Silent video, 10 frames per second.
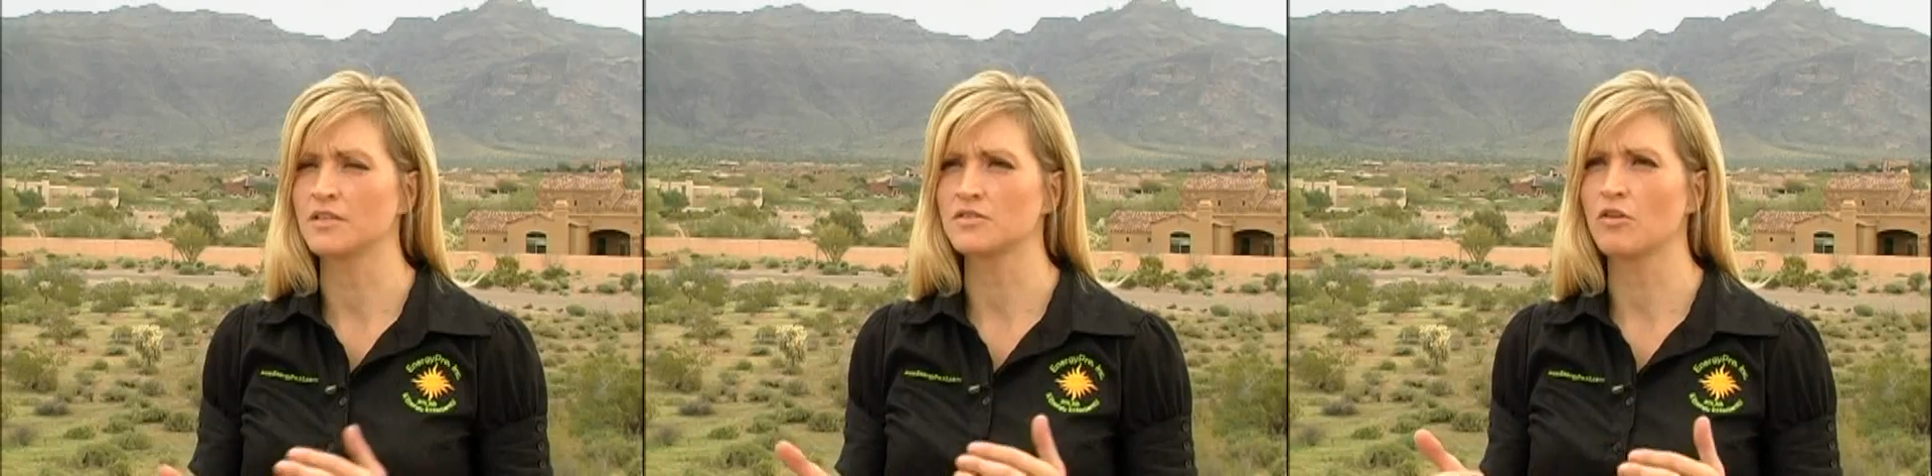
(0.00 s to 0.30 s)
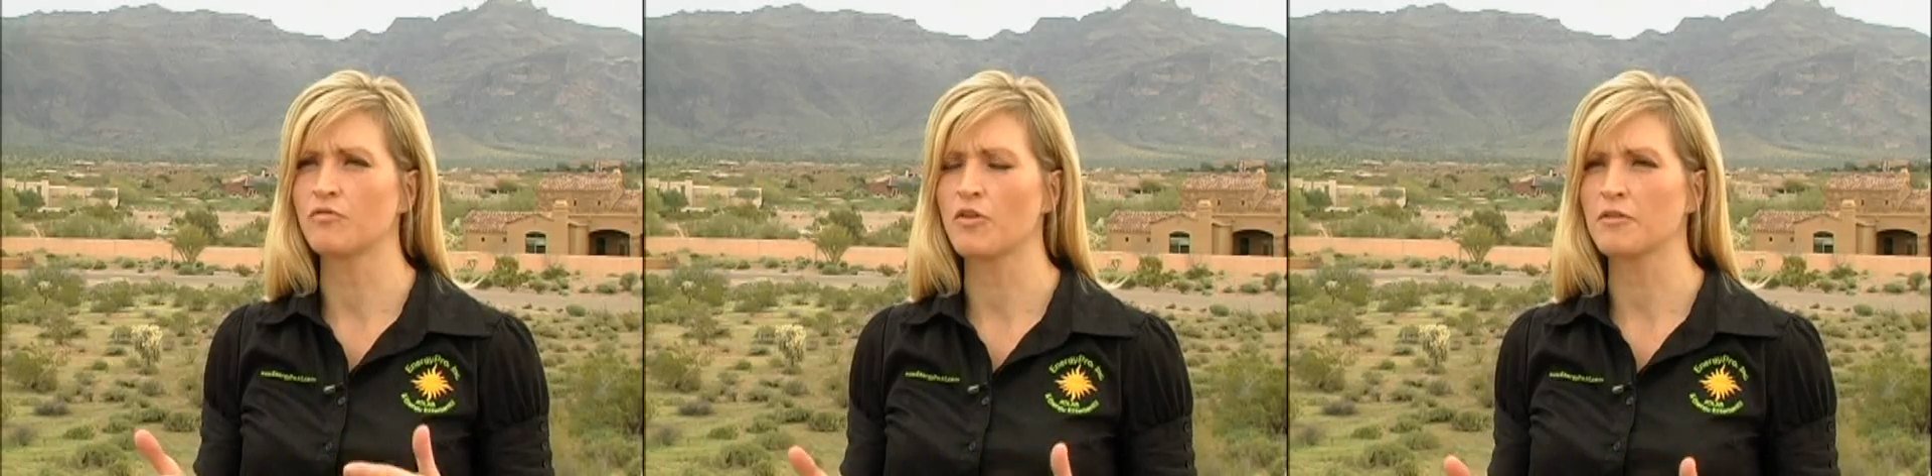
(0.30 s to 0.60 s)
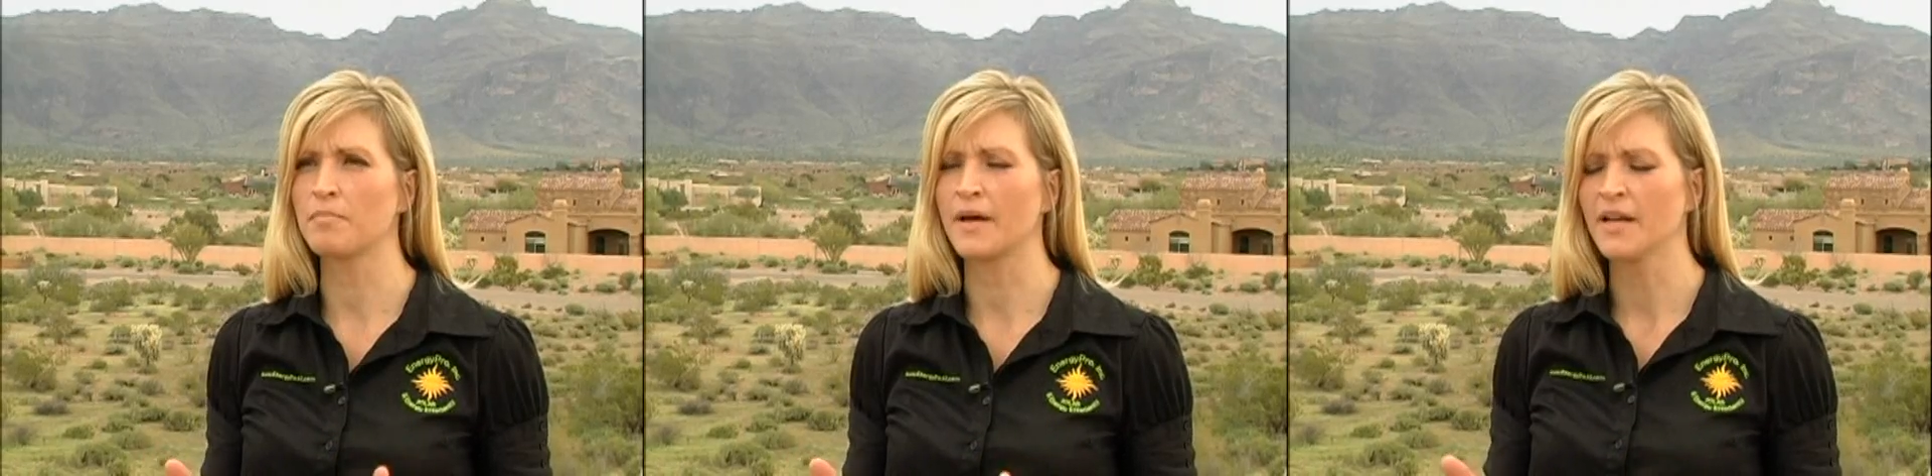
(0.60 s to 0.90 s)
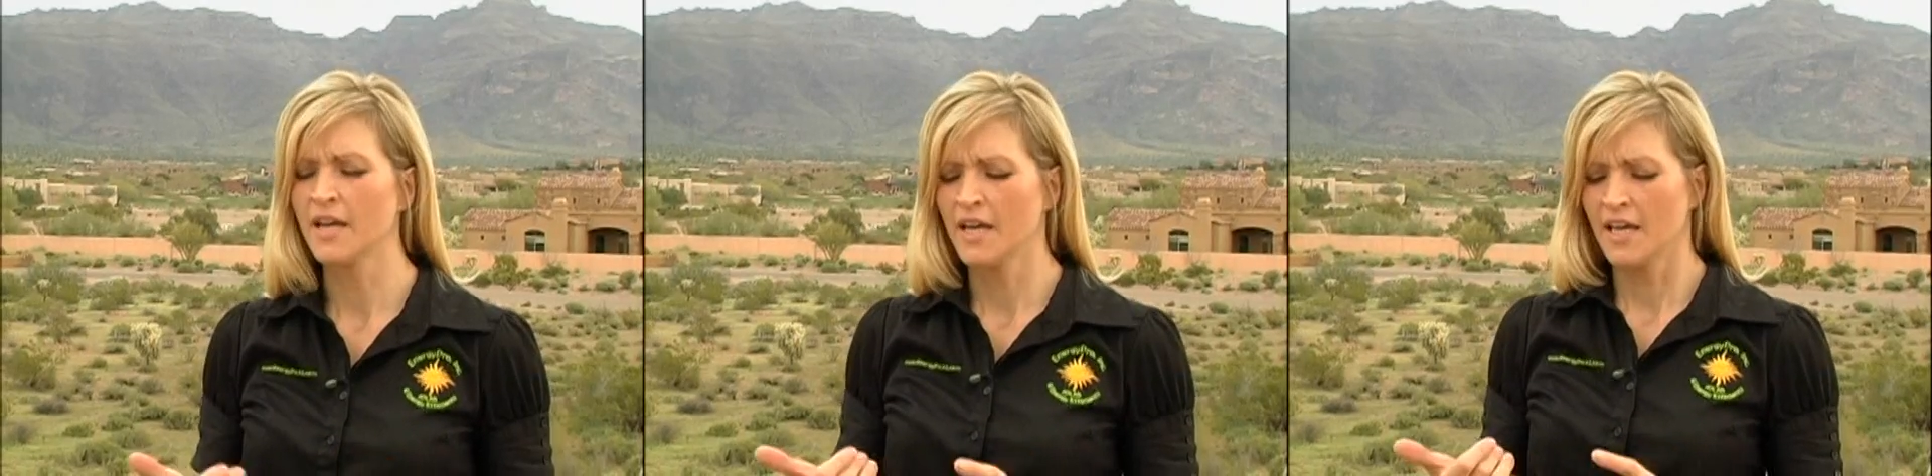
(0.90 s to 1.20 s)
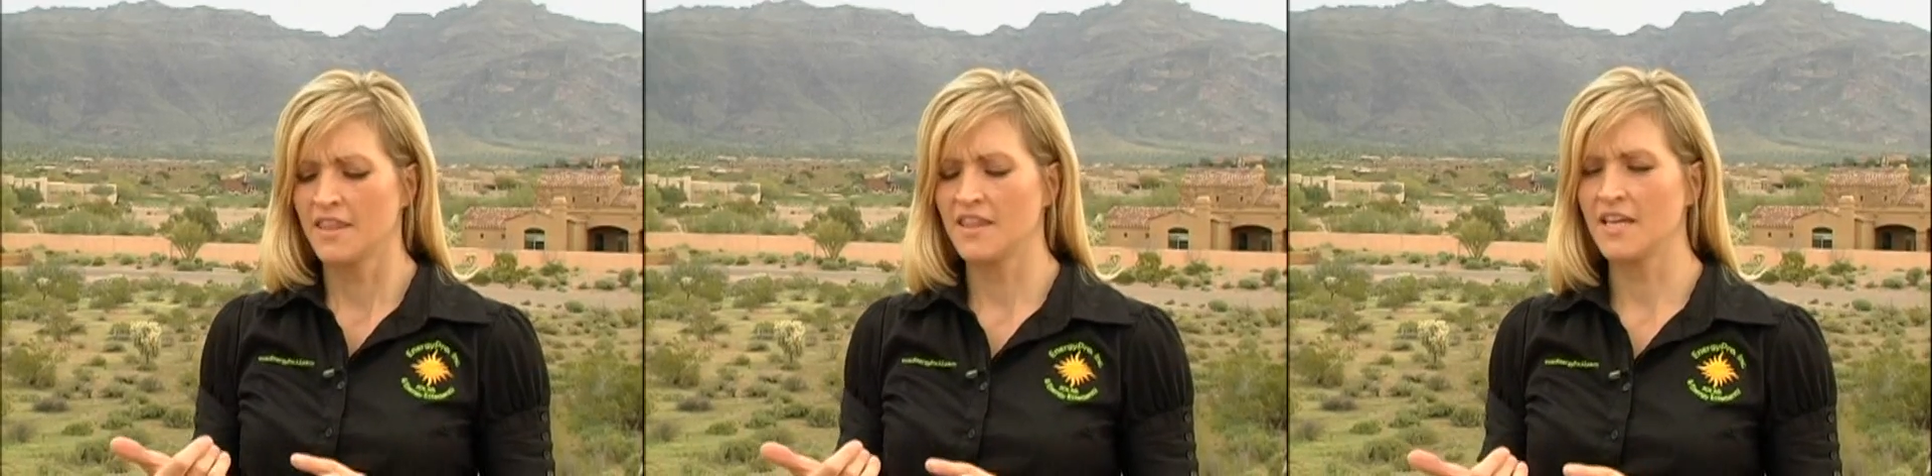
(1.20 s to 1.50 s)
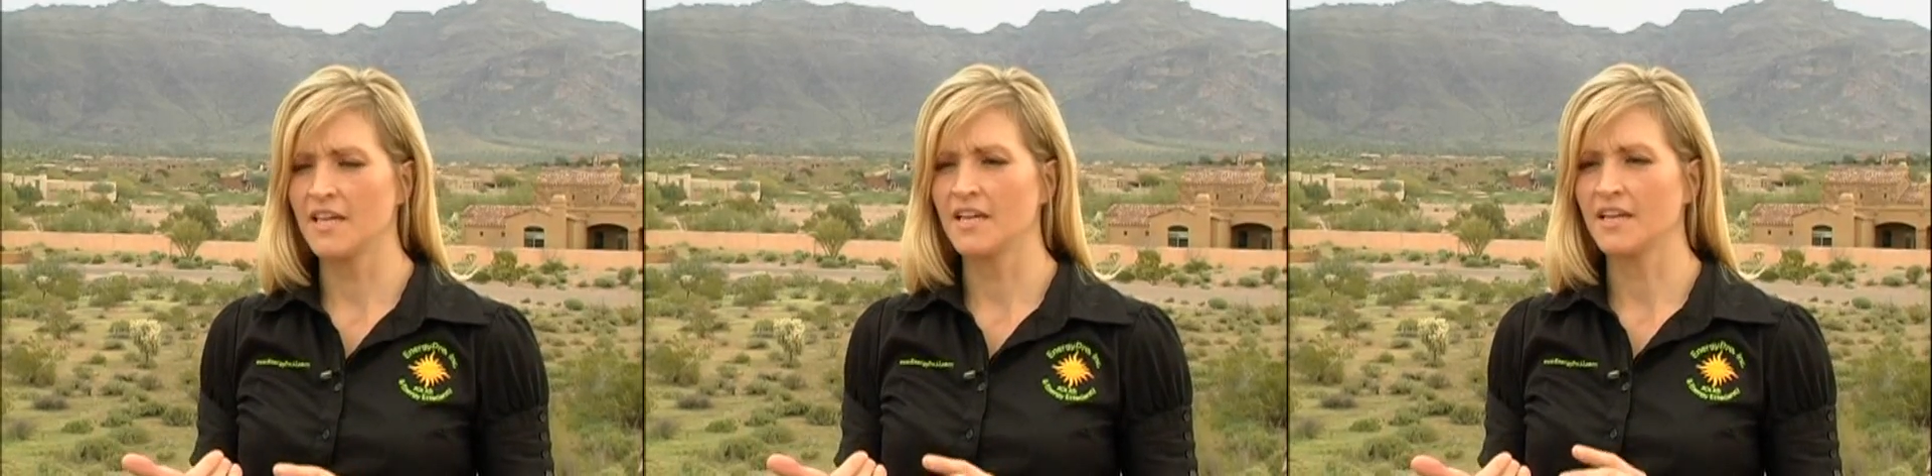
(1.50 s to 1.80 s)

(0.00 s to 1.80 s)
and so forth, but the